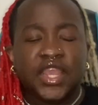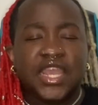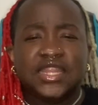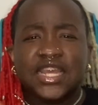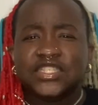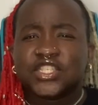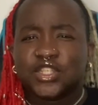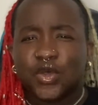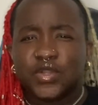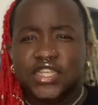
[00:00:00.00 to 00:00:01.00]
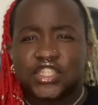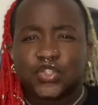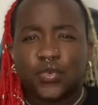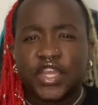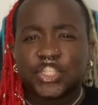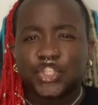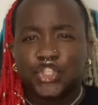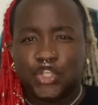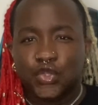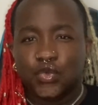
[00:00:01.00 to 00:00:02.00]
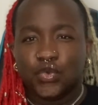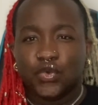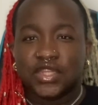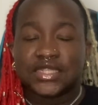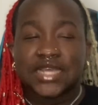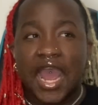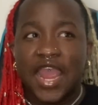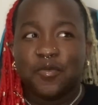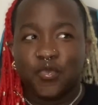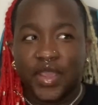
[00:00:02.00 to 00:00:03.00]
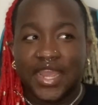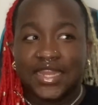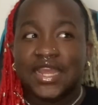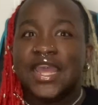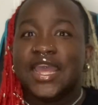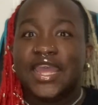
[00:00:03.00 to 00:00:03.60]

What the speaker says: it then slowly switched to the time when